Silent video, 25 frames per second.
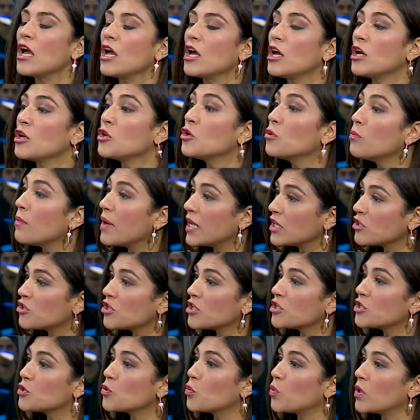You
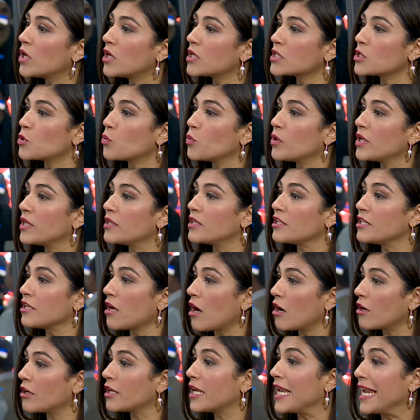mentioned you worked with
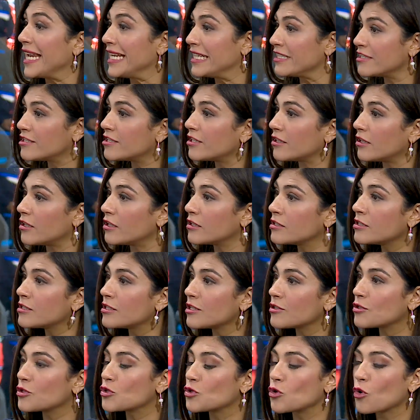young
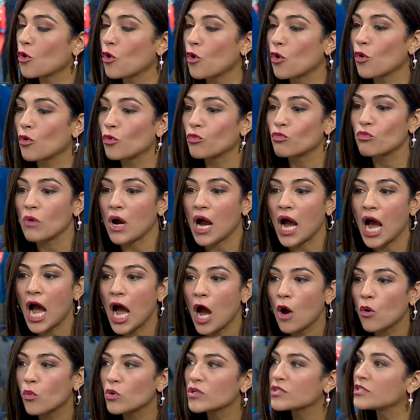interns. So
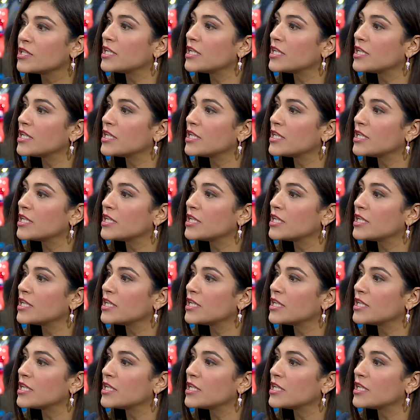how was the